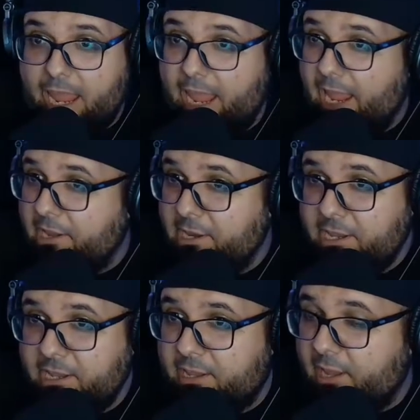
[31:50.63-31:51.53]

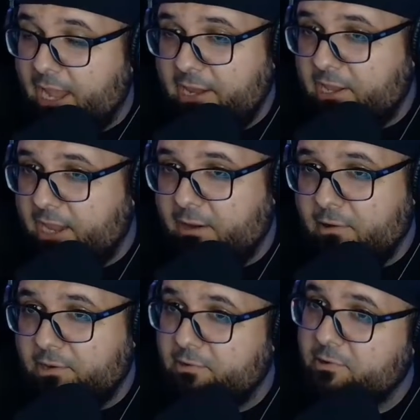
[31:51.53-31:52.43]
Any
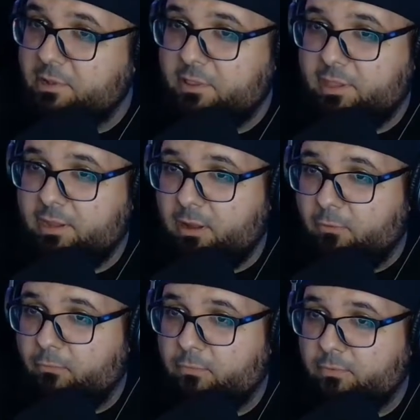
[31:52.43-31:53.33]
character you can think
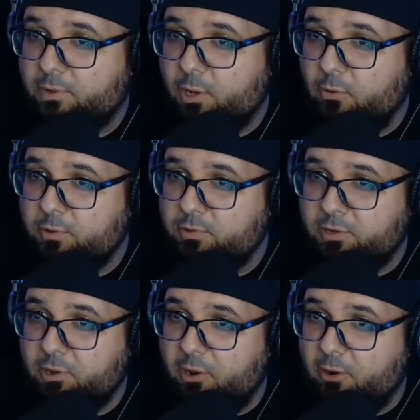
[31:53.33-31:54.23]
of. You know, you
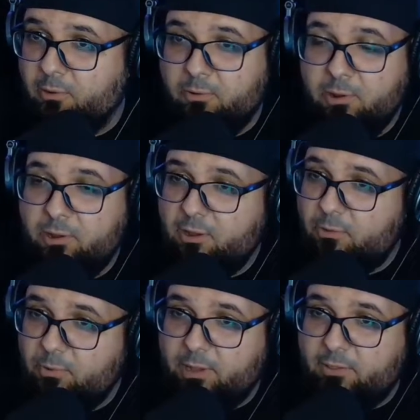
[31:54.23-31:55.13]
can go
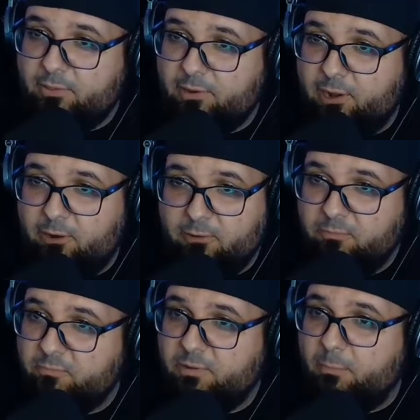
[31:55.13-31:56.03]
with, you
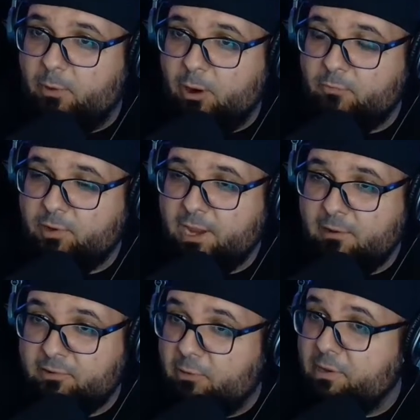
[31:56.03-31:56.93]
know, a Marvel
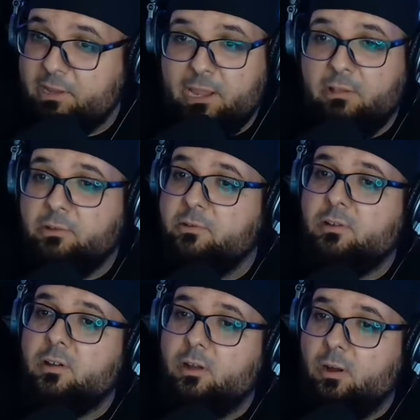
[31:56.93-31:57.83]
character. I mean, hell, you
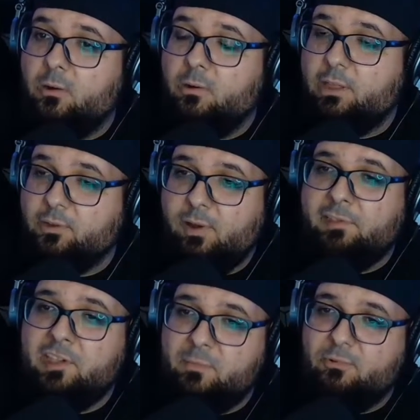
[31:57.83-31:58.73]
can go as
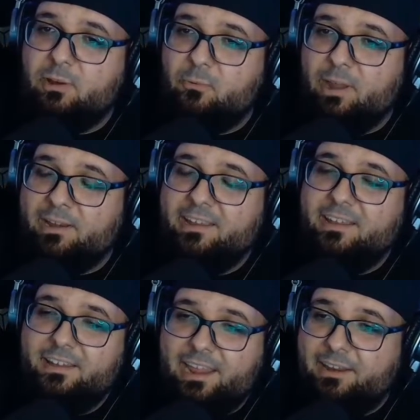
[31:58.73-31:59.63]
crazy as Brit went
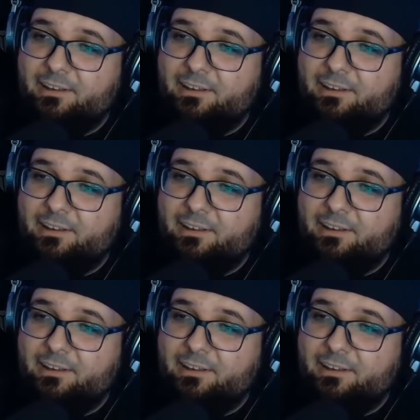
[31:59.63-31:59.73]
and